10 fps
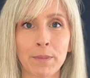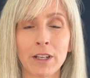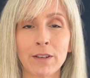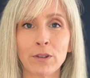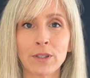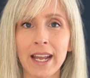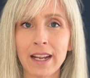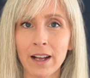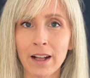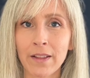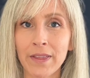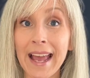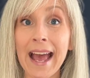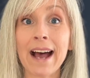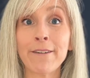but if you take the
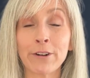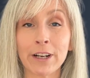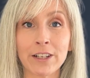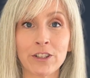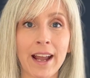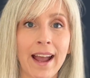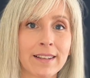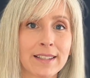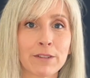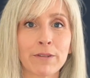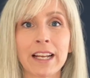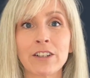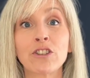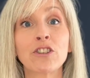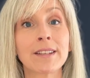average, Allison
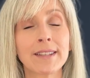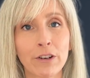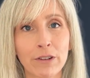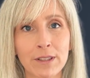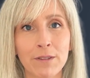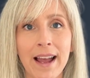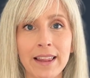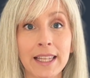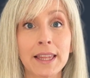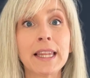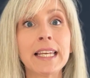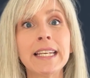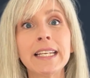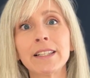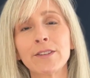Ranch, just like Crystal Valley,
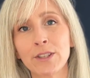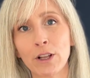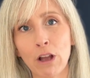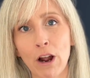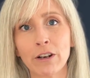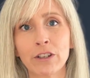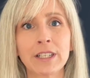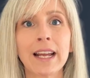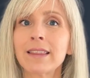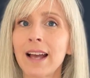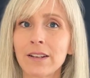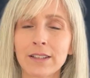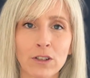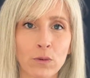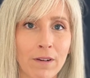leans large,
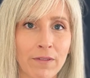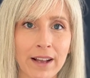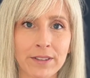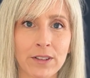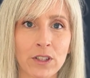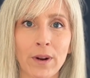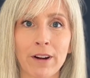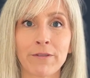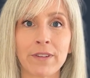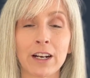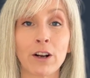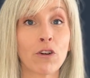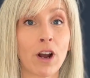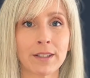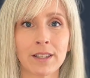10,000, 12,000 square feet
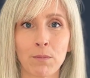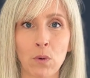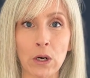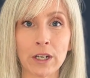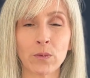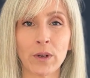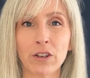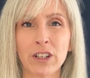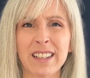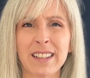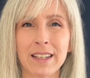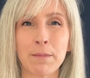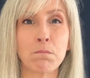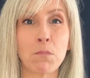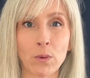across the board is what you're gonna see
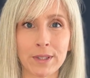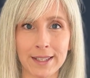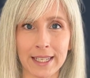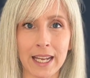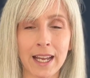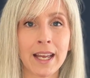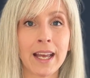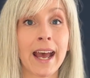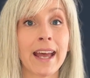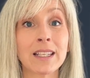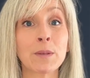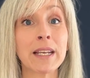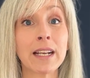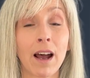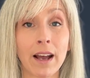mostly. And it's
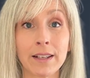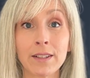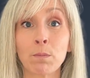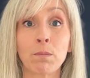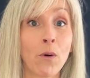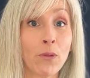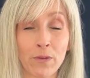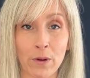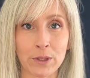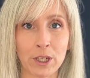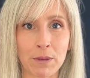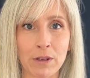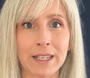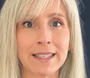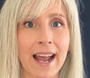because both of those
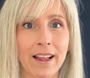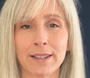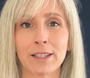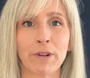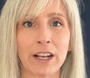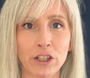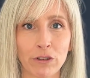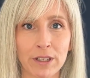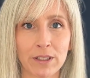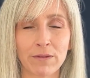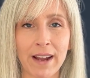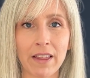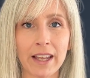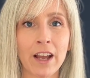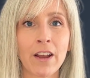communities, Allison Ranch and Crystal
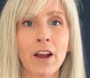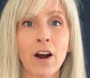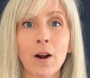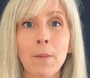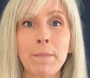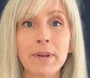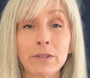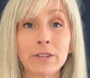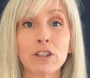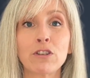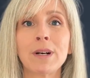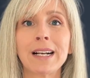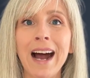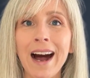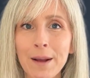Valley, are built to
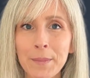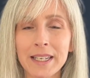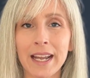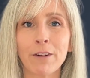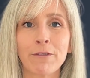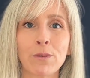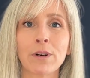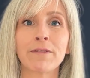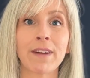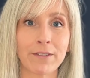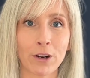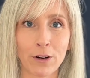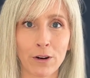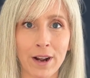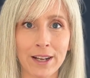accommodate 4 to 5 car
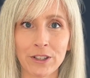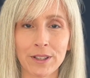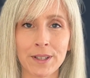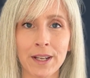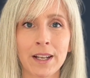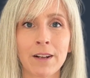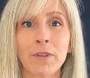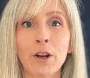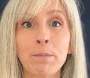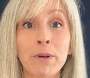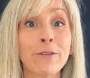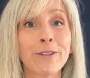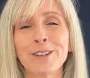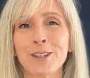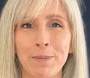garages. They're built
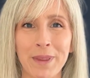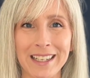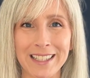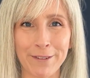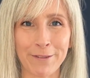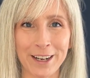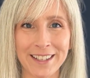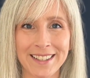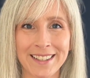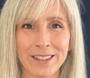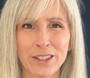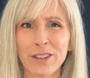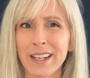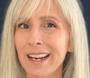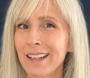for something different. So you're
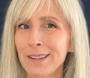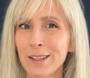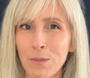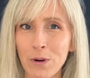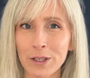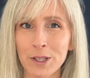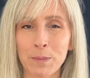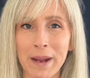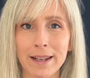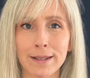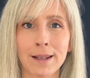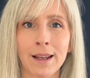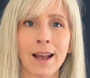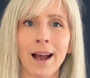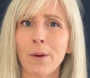getting a little more space.
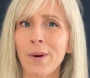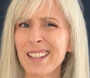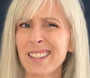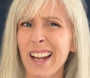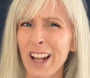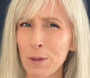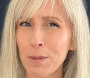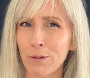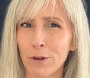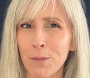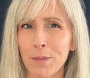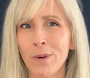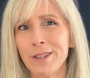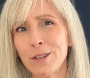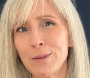I wanna say elbow room, but
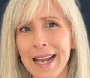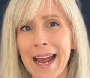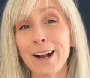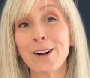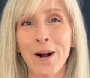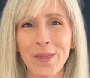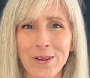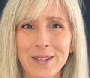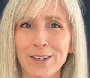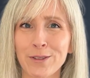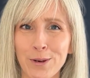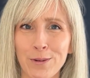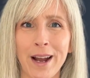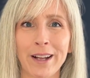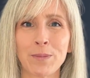once you tack on those extra
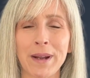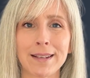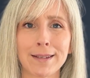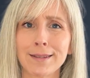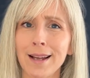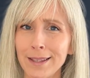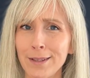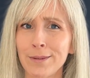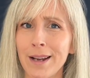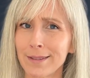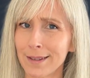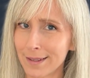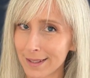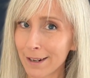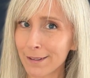garage bays, it's not that you
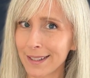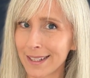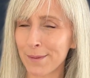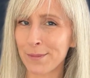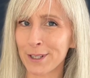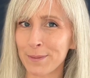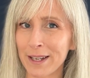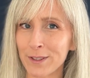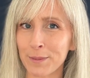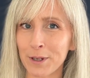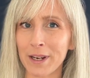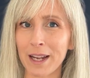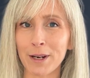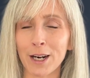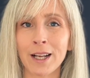necessarily get more space from your
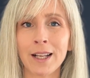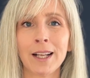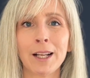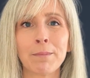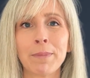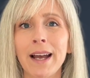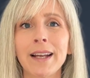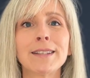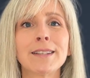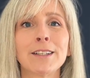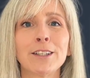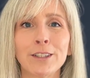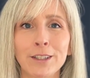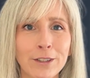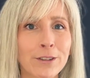neighbor, but
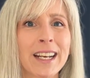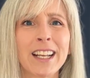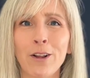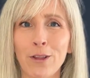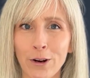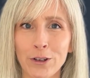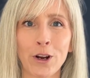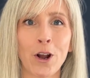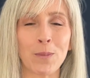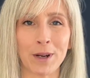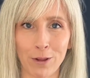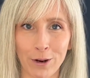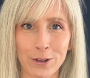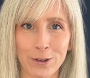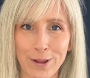you're getting a larger home and a
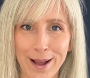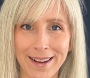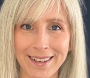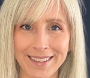larger lot.